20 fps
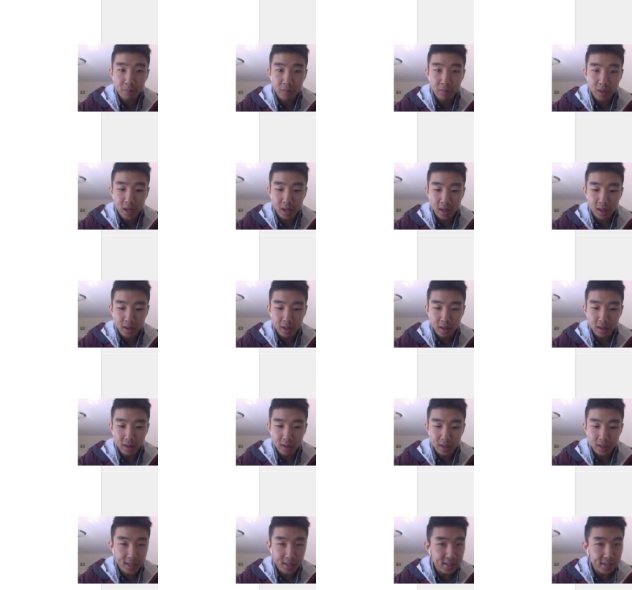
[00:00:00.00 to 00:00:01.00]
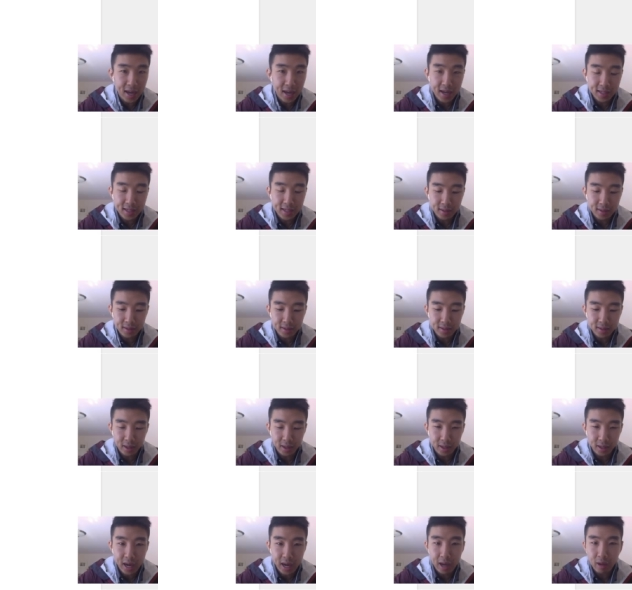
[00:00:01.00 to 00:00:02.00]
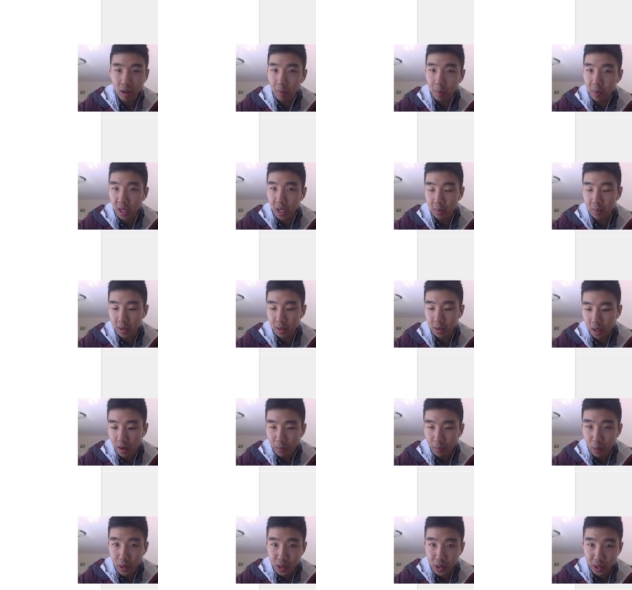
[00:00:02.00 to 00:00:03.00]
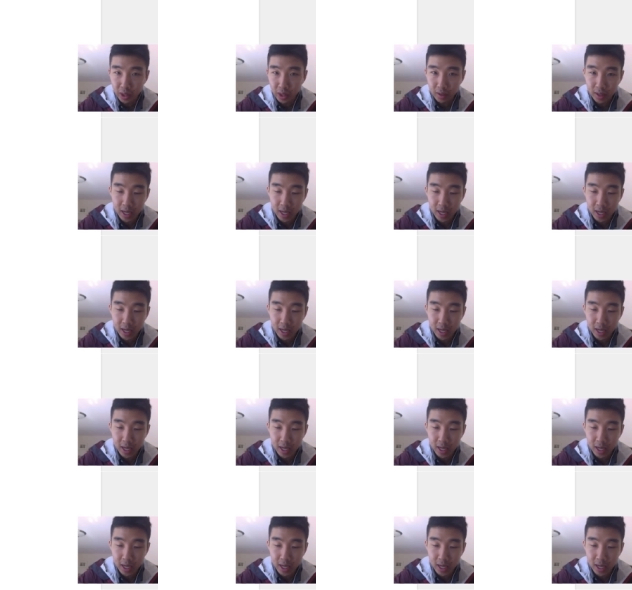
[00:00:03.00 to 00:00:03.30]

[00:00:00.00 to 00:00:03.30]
that gets asked is like how do I become a software engineer?